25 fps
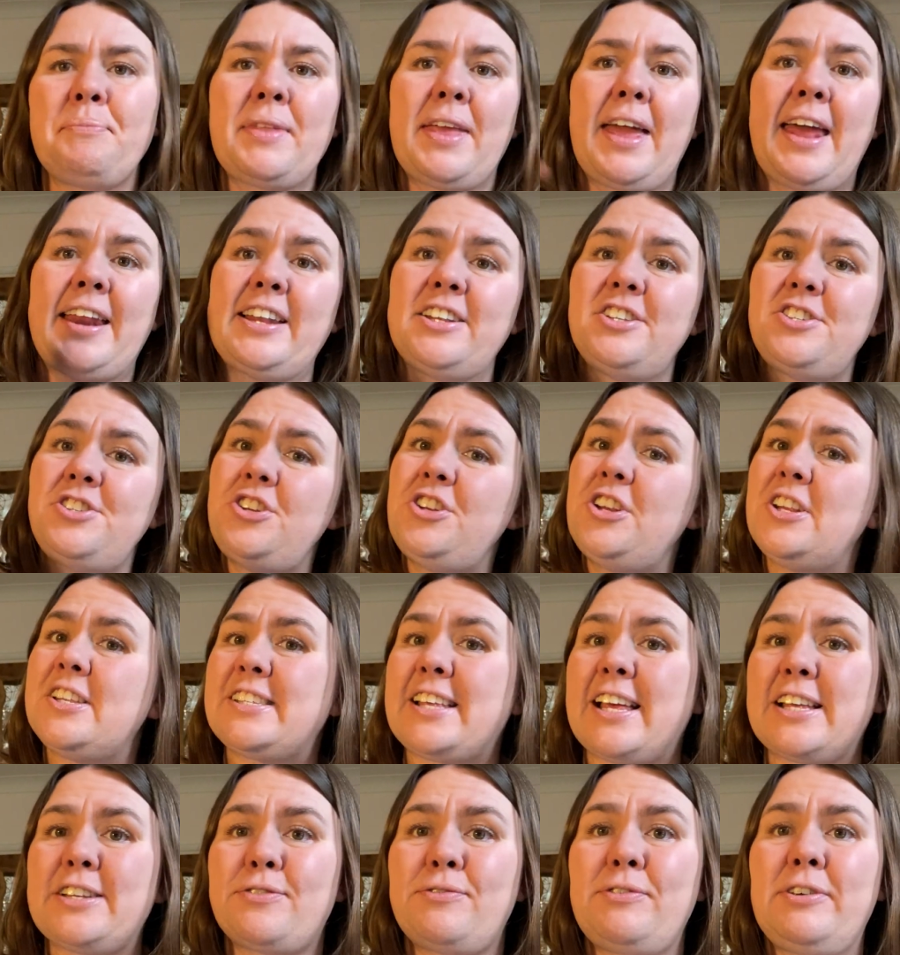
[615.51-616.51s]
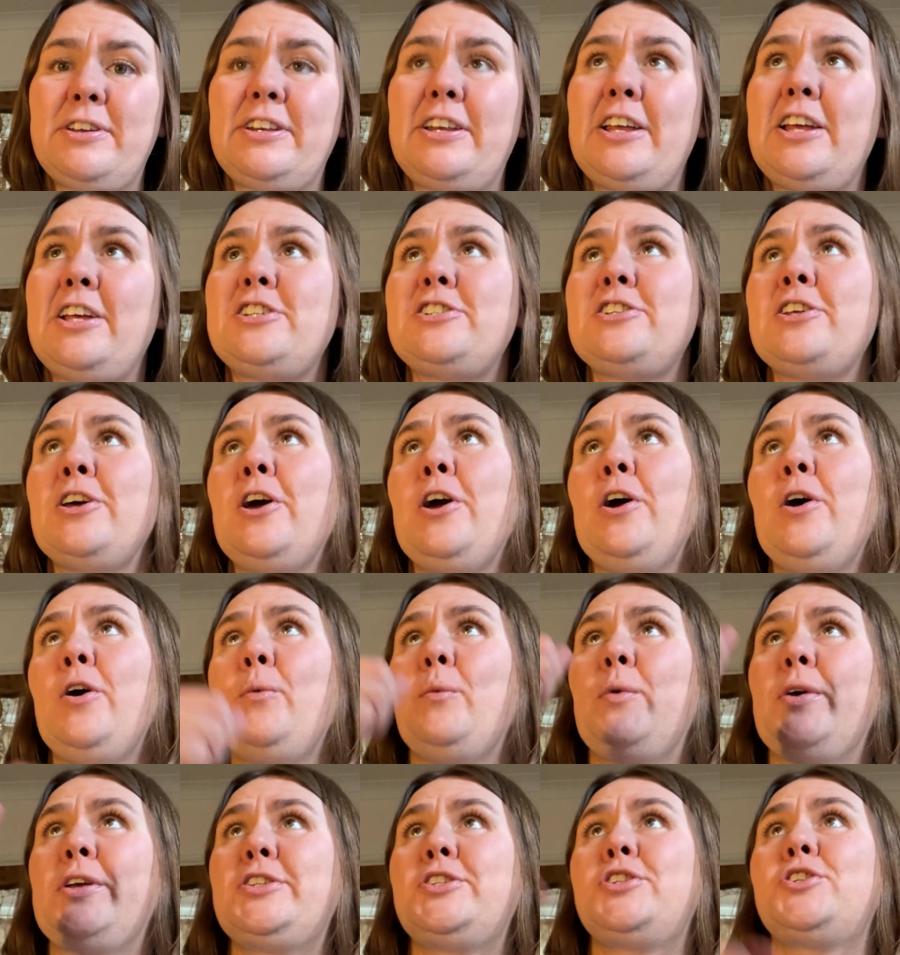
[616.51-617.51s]
And as soon soon as that's finished,
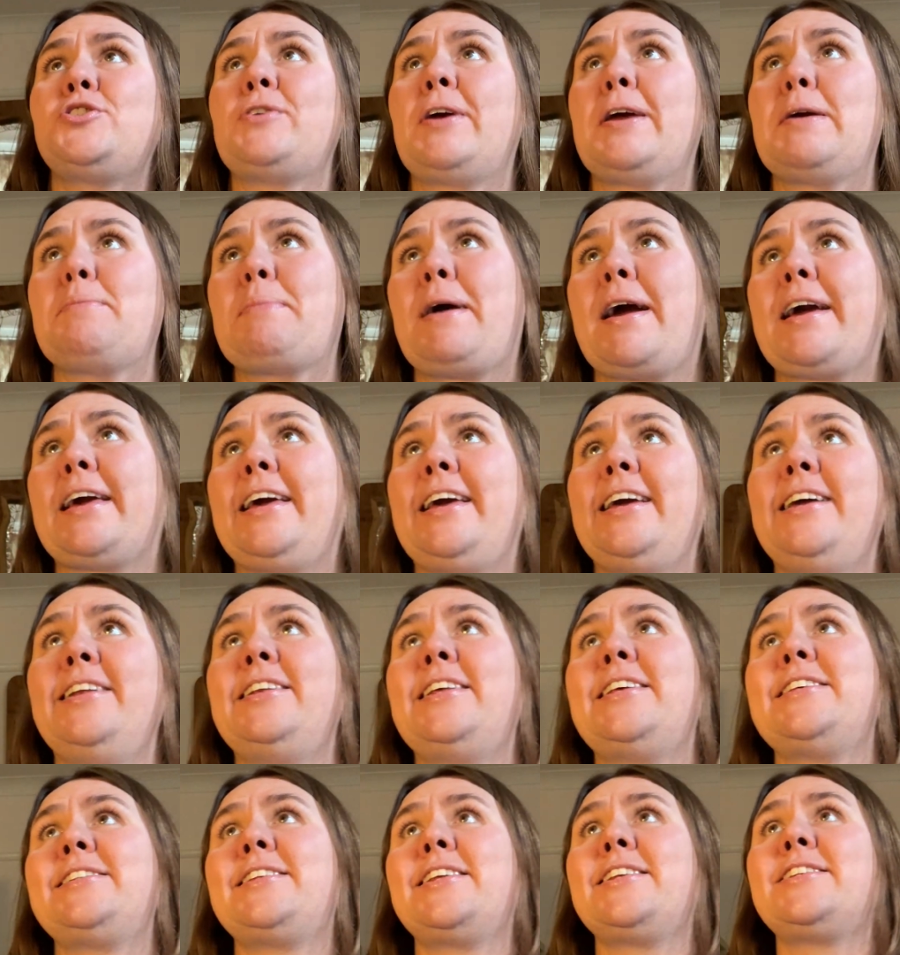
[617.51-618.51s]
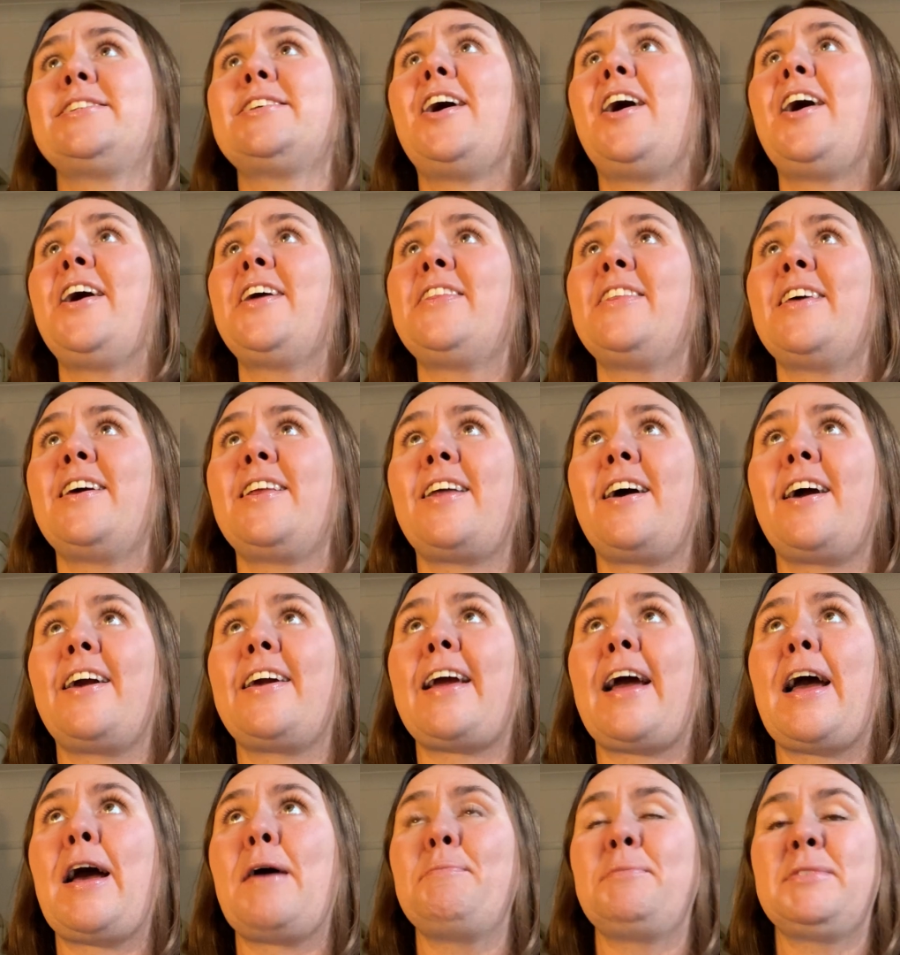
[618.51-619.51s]
we're straight back in. It's the time that I
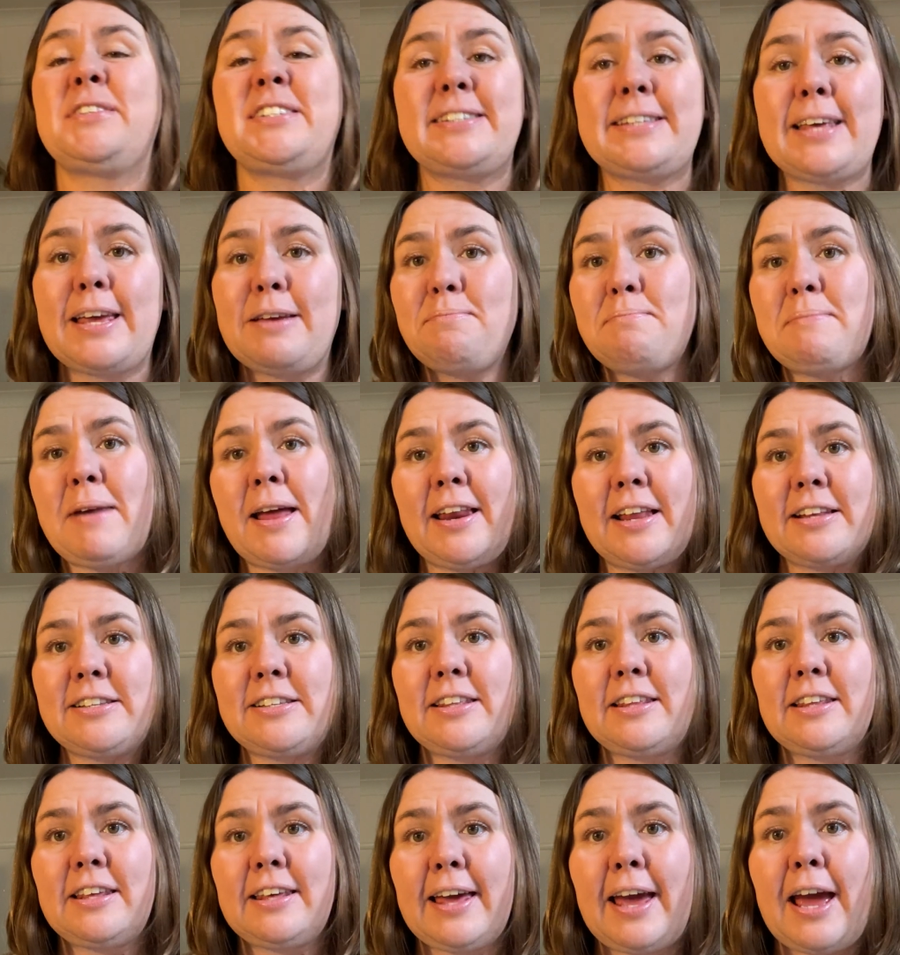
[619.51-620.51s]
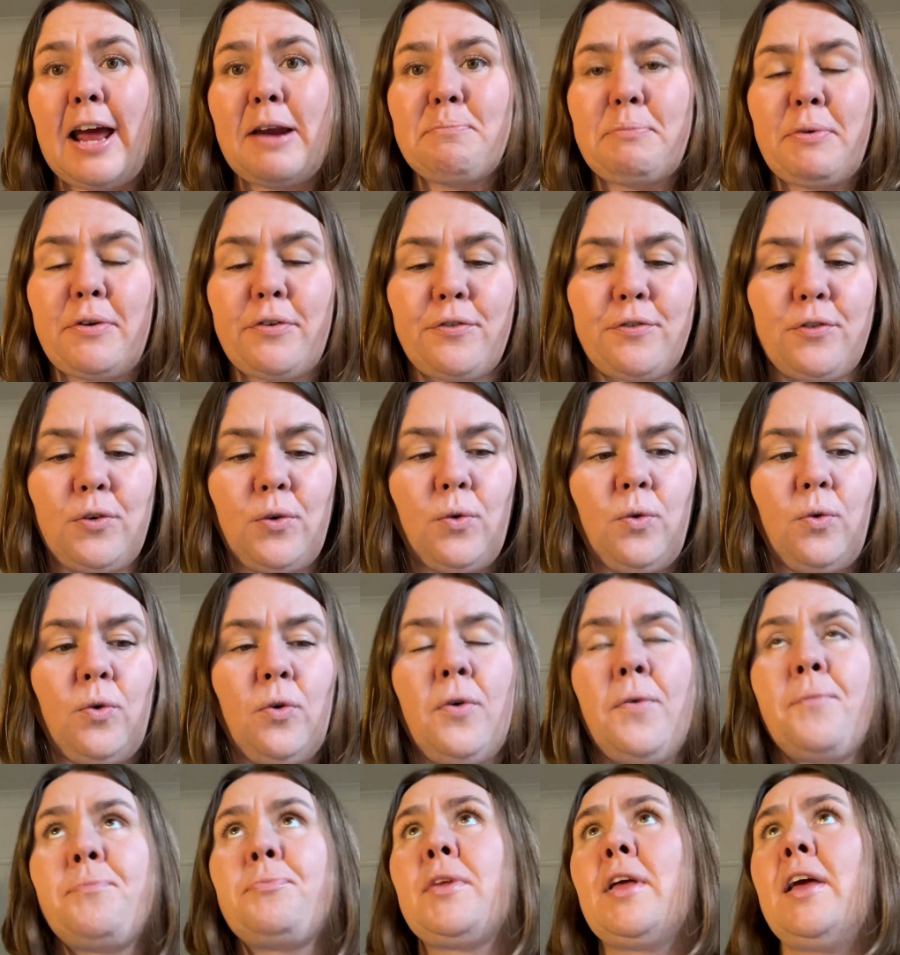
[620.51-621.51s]
am. Same melody that you had before.